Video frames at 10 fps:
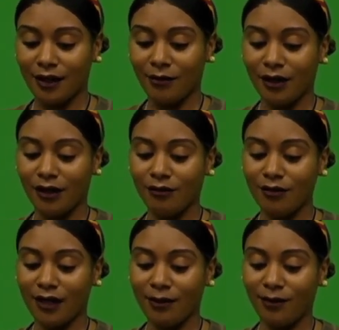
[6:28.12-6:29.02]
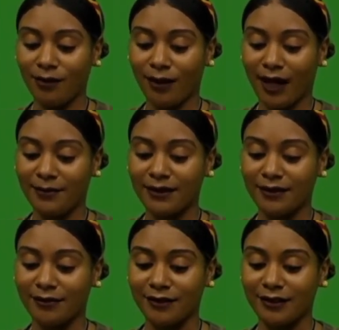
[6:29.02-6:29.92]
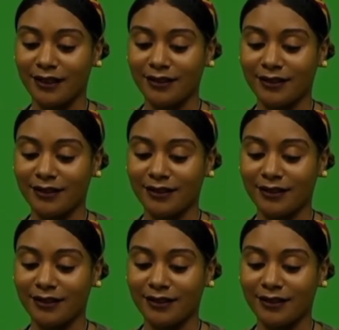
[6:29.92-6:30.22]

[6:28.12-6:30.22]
glue a couple of popsicle sticks